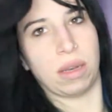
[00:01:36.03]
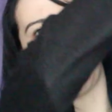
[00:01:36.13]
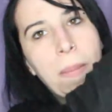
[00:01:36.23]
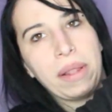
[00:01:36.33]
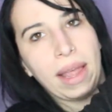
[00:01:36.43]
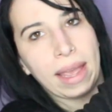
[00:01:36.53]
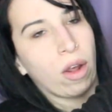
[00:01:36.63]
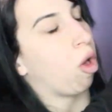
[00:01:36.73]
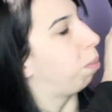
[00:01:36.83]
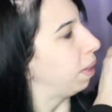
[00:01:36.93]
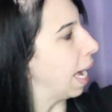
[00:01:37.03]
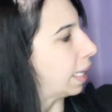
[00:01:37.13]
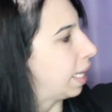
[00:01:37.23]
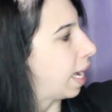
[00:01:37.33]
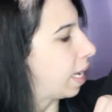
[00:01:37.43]
some plain old
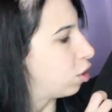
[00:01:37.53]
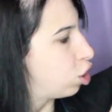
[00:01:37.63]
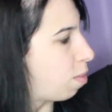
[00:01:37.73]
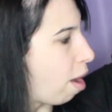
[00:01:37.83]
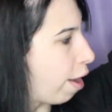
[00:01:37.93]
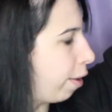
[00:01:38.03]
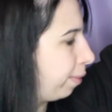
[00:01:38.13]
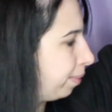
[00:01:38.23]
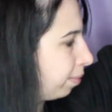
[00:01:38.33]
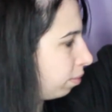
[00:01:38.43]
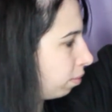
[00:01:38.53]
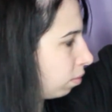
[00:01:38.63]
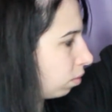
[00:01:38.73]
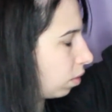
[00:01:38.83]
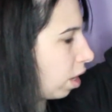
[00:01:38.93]
black leggings tomorrow
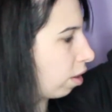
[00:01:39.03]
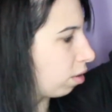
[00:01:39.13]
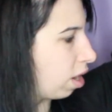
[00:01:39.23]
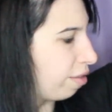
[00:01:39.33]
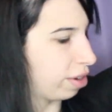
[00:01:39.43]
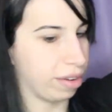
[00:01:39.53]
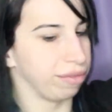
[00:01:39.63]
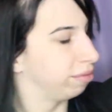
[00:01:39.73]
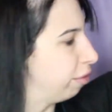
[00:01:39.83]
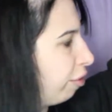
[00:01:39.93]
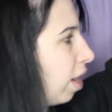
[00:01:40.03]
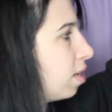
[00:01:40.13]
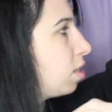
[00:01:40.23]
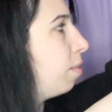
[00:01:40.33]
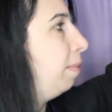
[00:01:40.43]
that are covered in
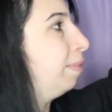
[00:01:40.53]
fuzz.